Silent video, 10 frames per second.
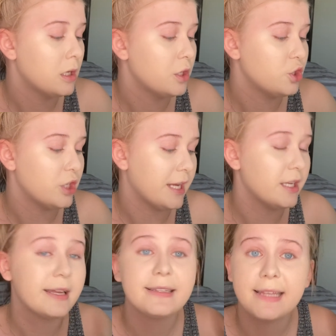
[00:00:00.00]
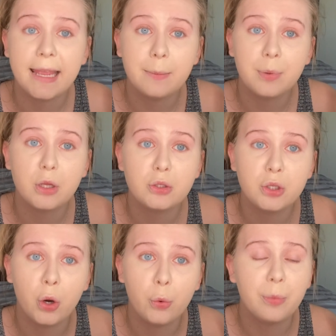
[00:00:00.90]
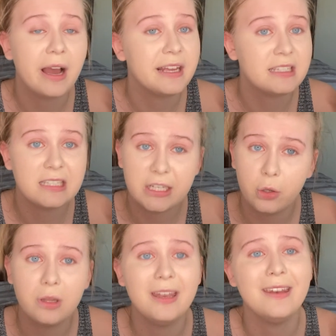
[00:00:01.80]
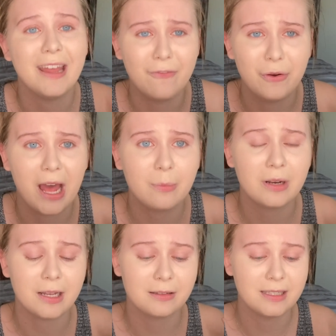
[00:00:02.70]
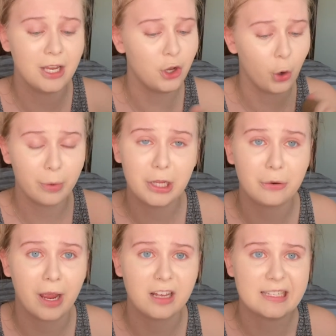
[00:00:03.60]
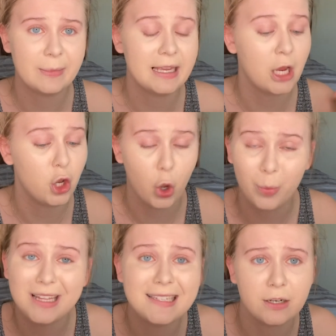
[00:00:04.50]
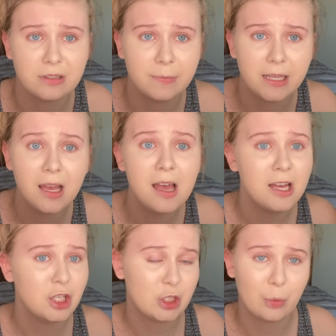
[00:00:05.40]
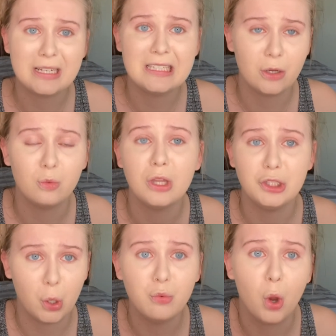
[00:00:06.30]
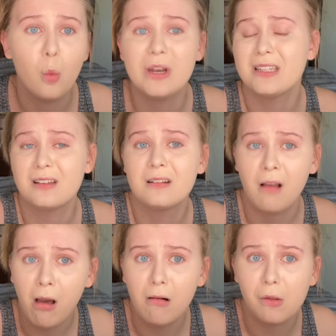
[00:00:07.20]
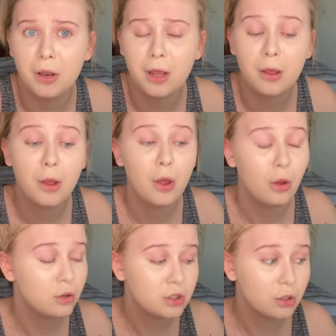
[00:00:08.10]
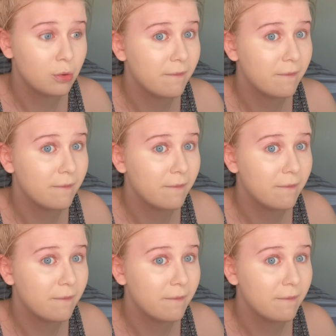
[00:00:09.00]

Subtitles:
shade Tape Taupe. I still never know how to pronounce it. Nobody corrects me, nobody tells me, so I still don't know what it's called. So